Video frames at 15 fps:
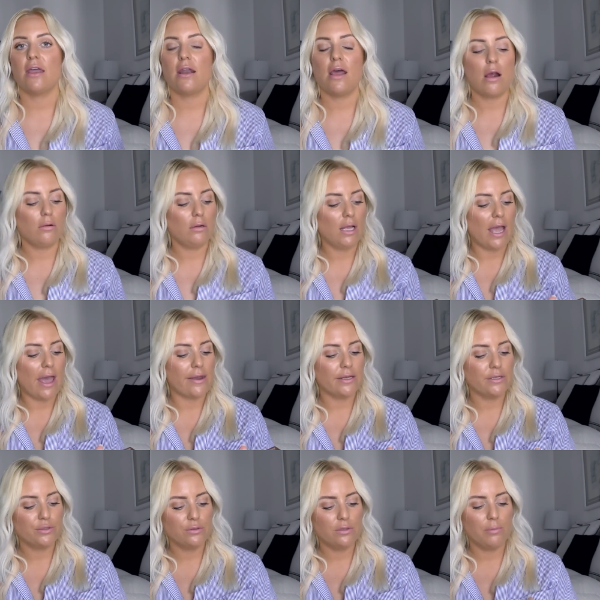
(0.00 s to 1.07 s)
then I will add
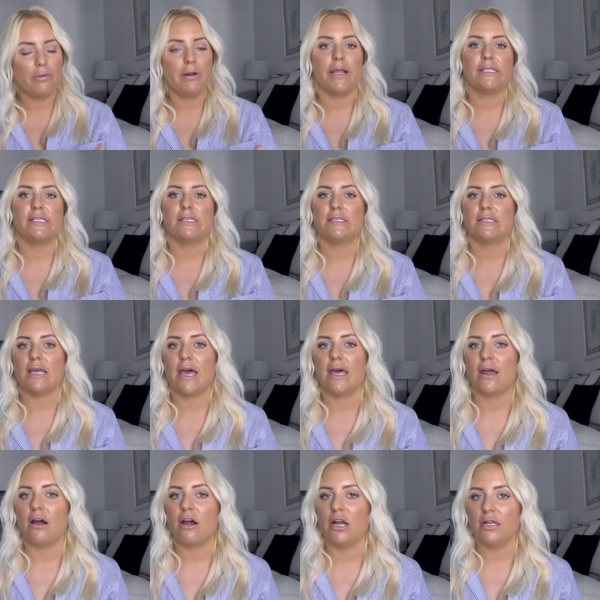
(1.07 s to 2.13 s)
it to the places
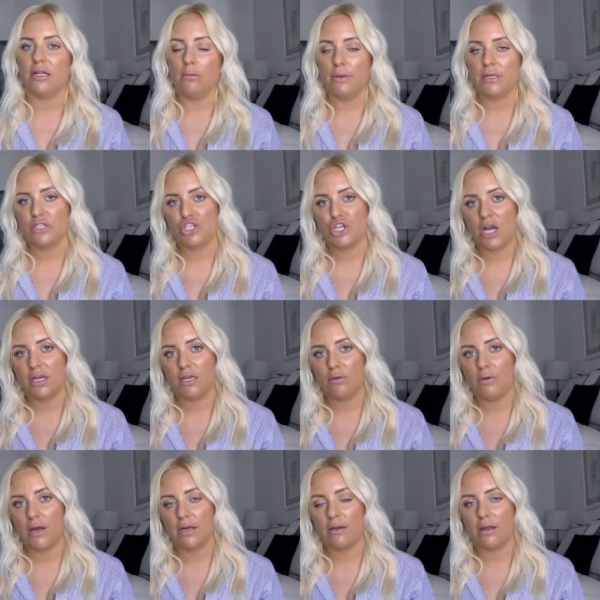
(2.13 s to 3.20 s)
that are a little bit shiny
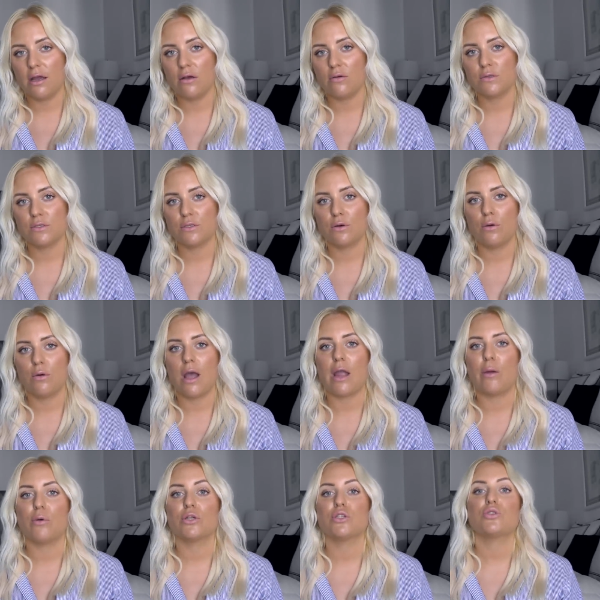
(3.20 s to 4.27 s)
right now so
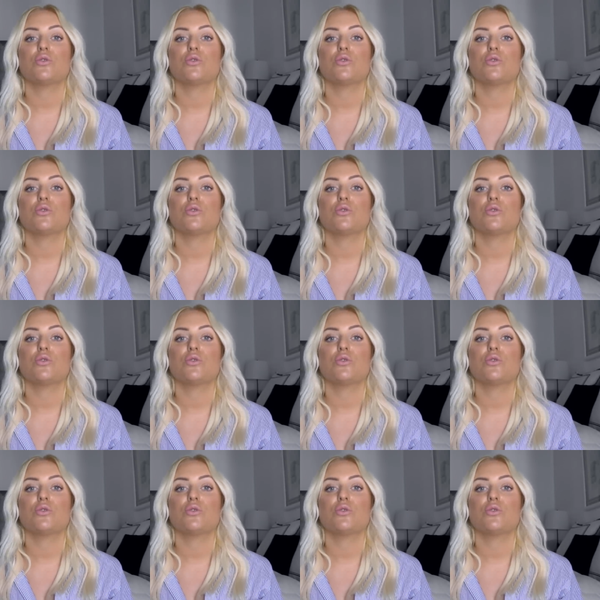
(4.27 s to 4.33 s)
I want